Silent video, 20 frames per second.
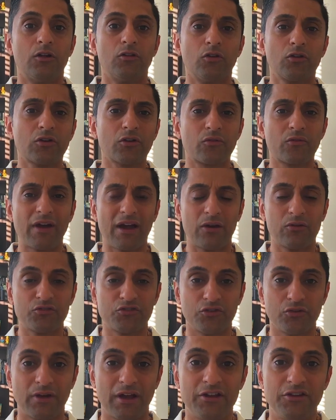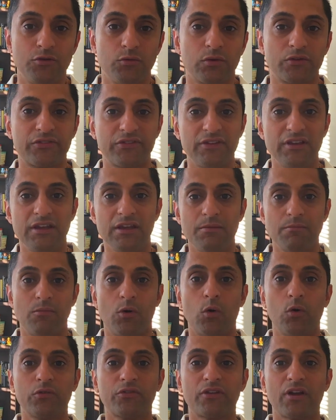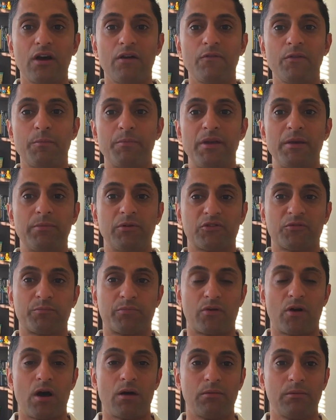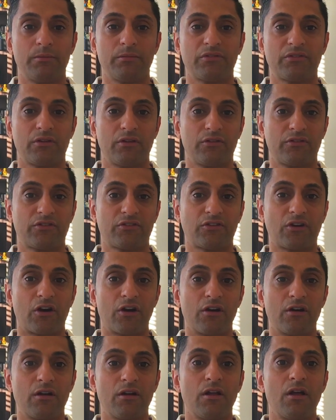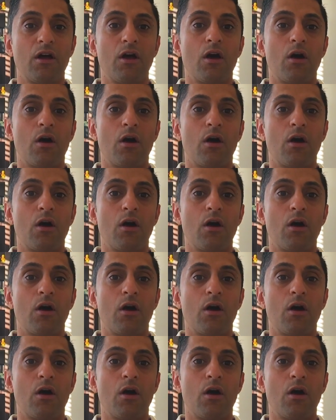Look around you, and you will see most of the people's problems start